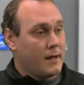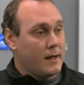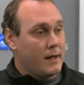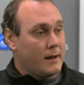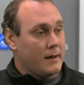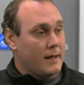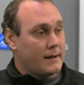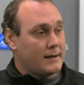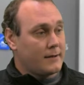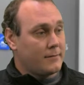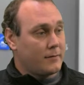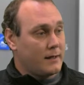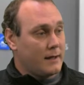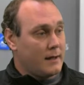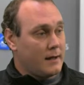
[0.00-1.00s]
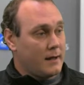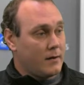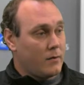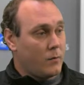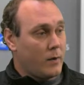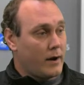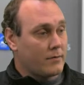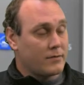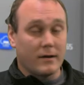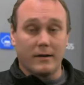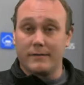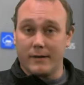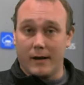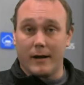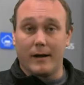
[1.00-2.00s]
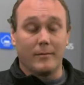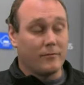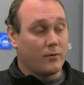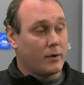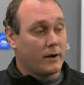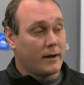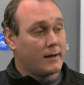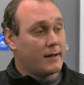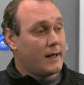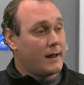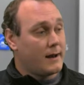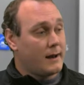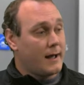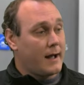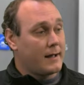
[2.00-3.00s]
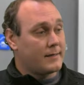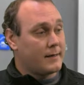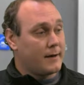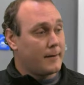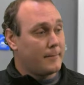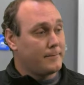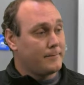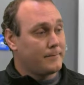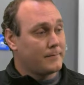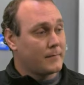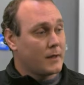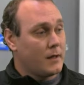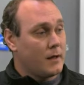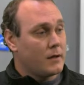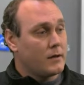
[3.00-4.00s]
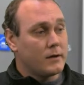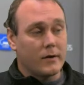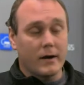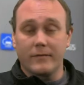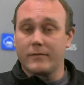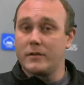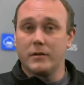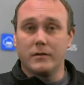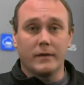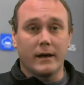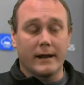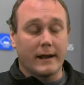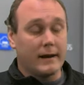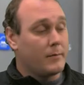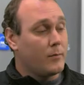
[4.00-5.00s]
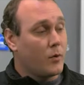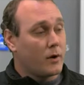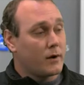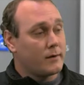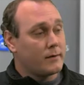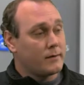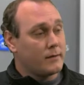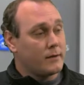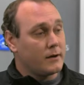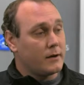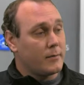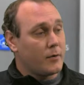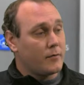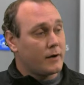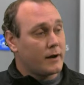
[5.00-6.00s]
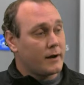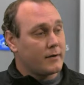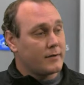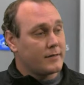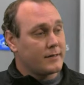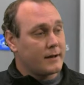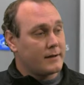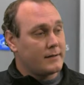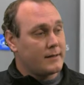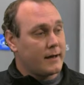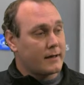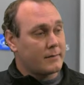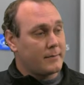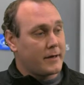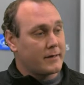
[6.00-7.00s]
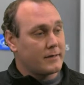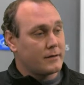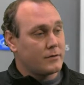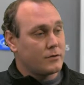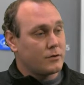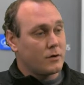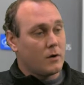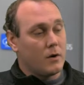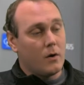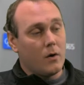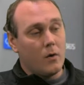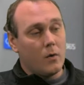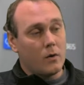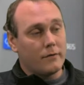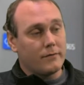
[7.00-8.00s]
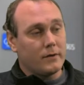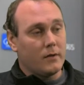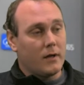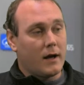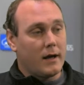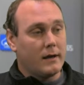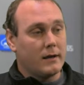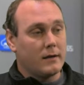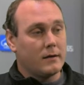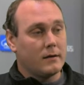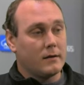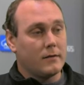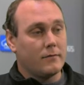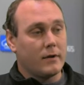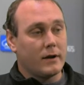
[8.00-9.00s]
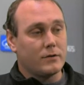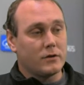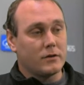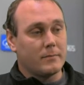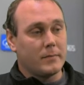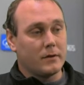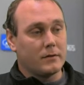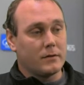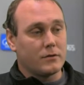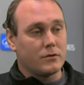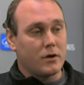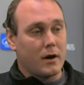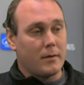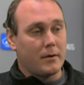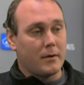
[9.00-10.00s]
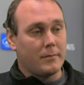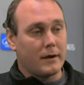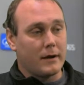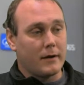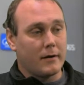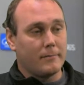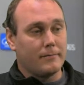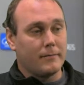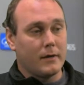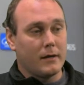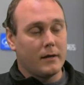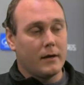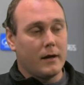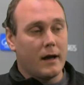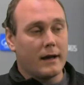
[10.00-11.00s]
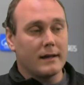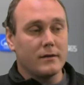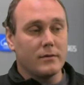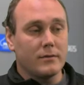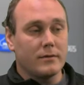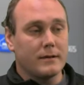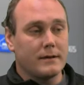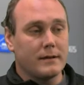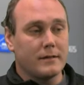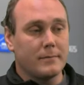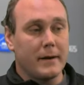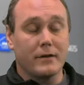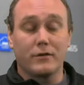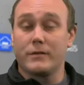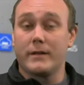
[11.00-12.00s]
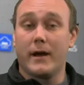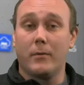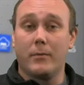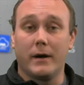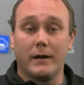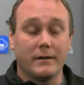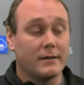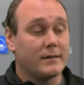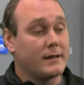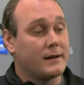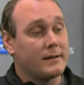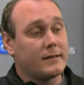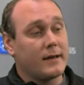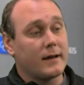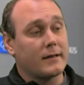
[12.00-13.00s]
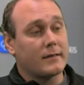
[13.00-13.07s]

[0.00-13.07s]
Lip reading: That definitely wears on time for you, and it adds up. You don't have to do that anymore. You can come over here and send a text message, or if you like, if I just built this job up here, I can use the Dispatch Now button to send a text